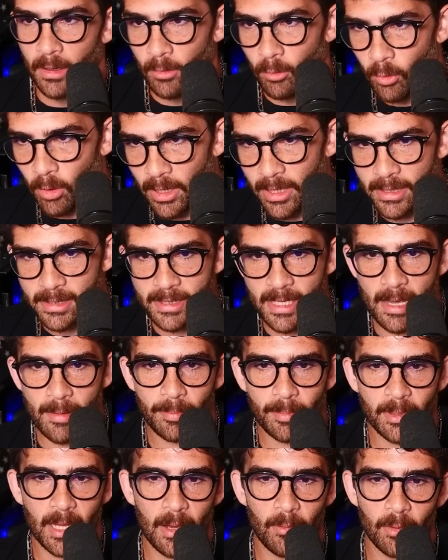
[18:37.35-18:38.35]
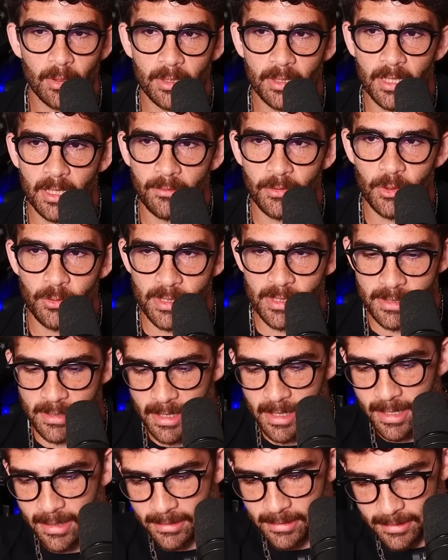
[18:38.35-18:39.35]
One example I will give you is
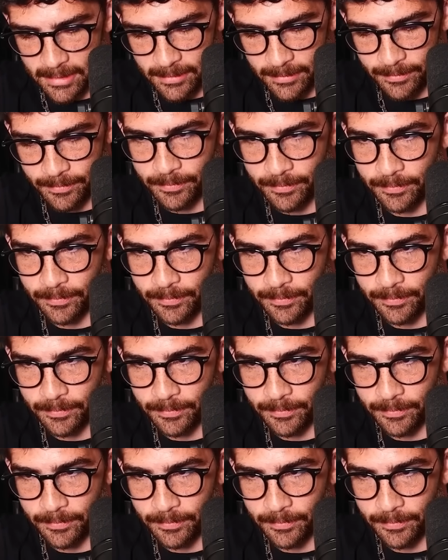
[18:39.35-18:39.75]
this.